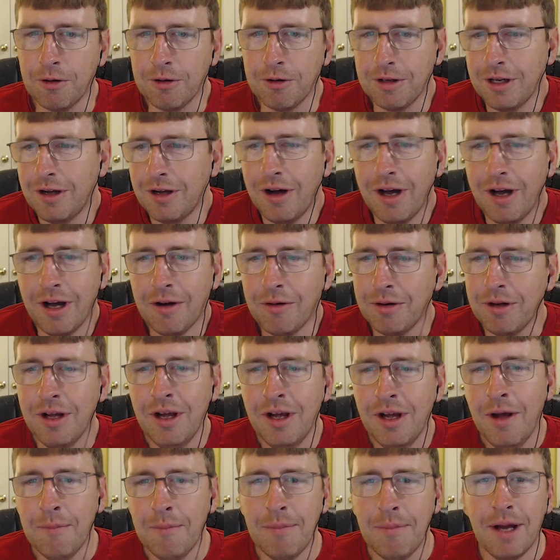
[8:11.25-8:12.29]
it.
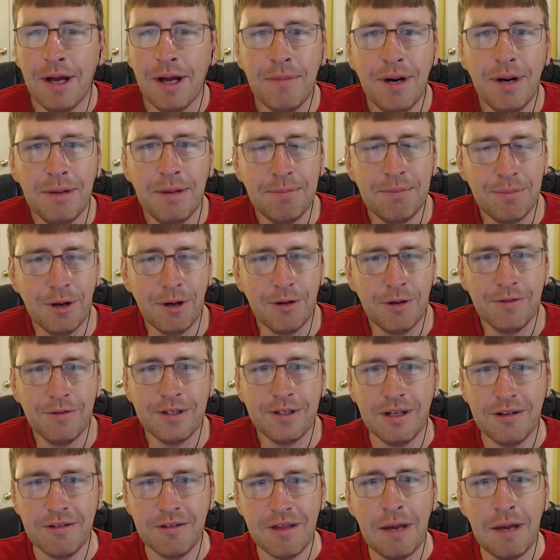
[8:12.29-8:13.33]
My
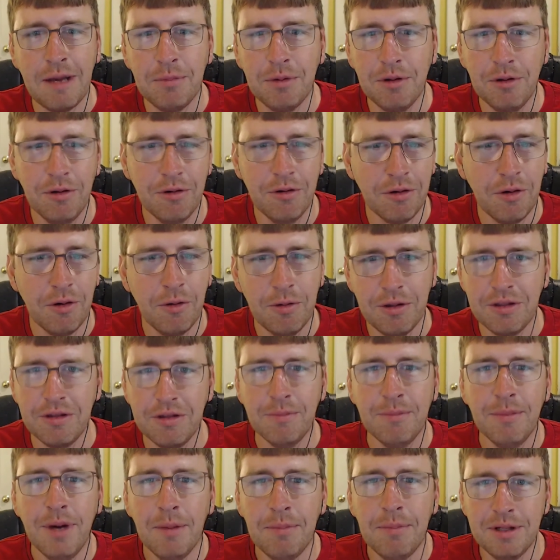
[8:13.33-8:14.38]
perfect example is always
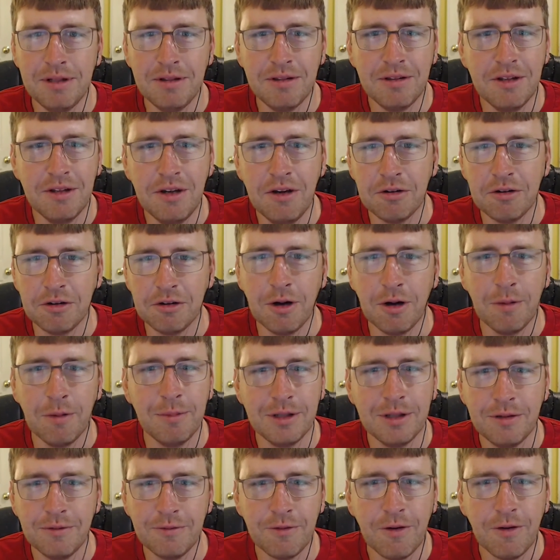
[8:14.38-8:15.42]
the Muppets.
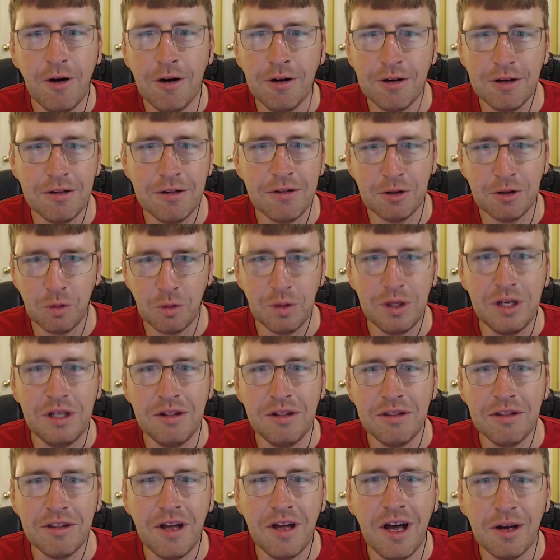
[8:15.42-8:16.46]
Kermit the Frog is a
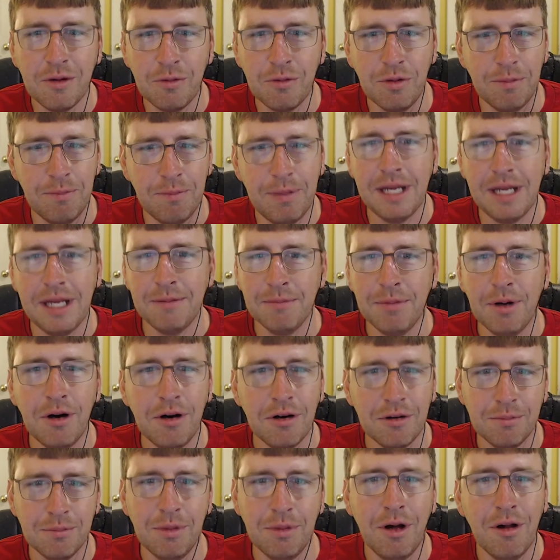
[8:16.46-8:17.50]
green sock with ping
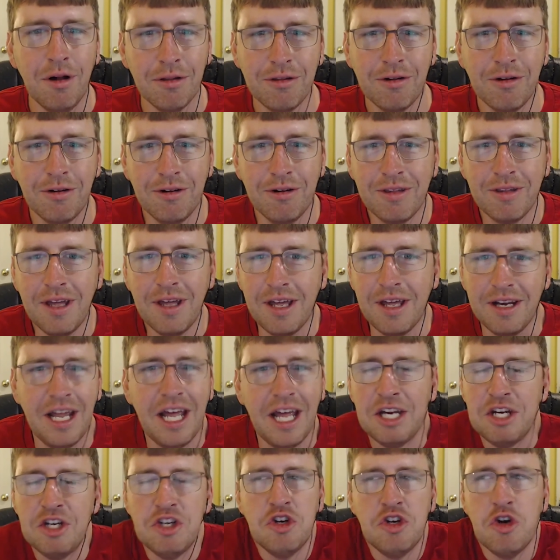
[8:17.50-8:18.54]
pong balls on his head,
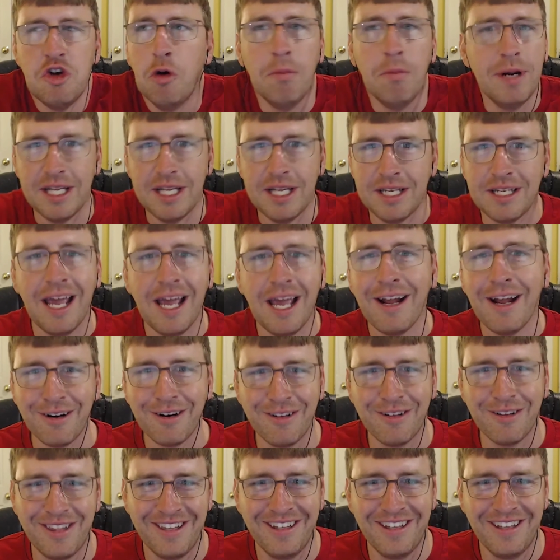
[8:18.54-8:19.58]
and nobody cares.